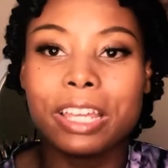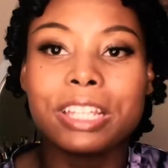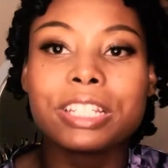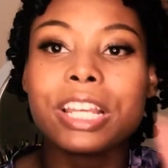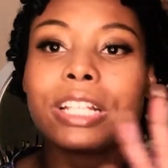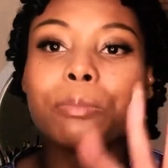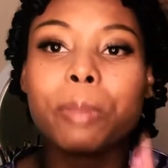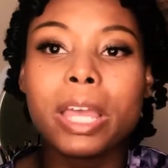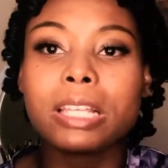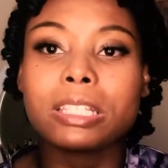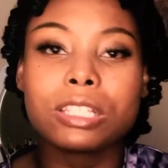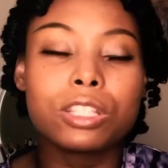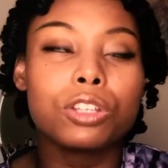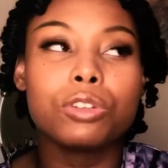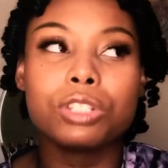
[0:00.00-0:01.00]
it's just
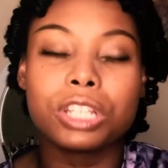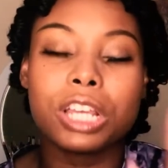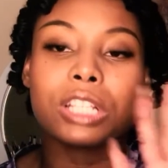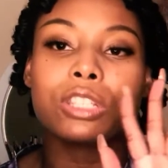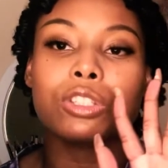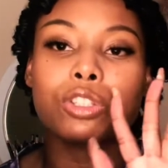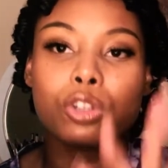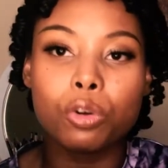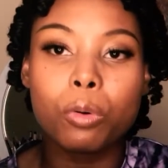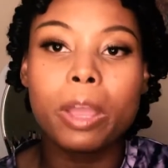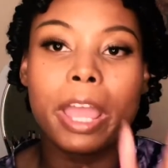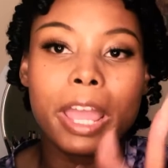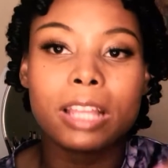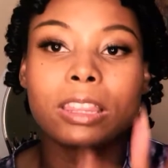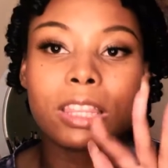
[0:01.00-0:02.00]
best to just do
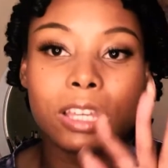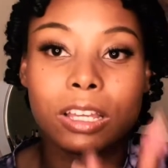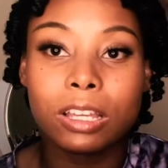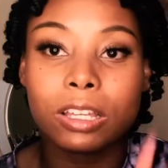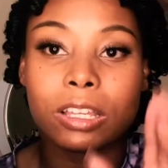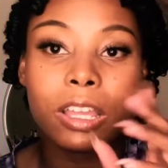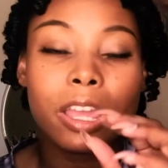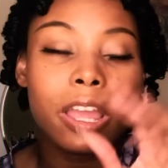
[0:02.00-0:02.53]
it at the